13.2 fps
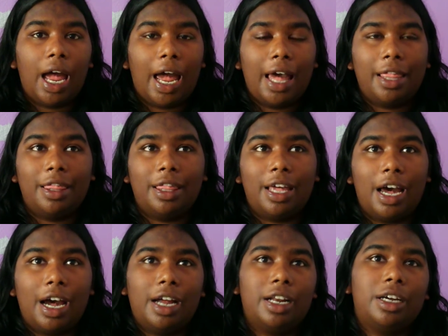And
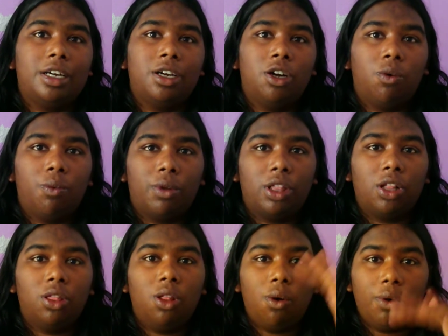then with
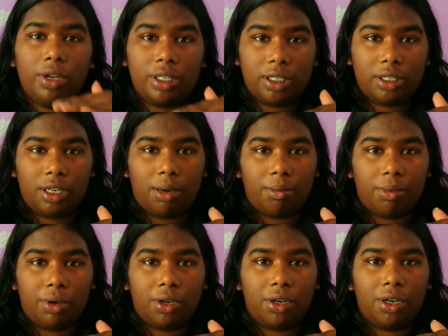the lowest
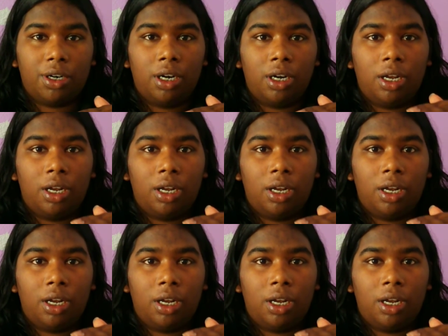number,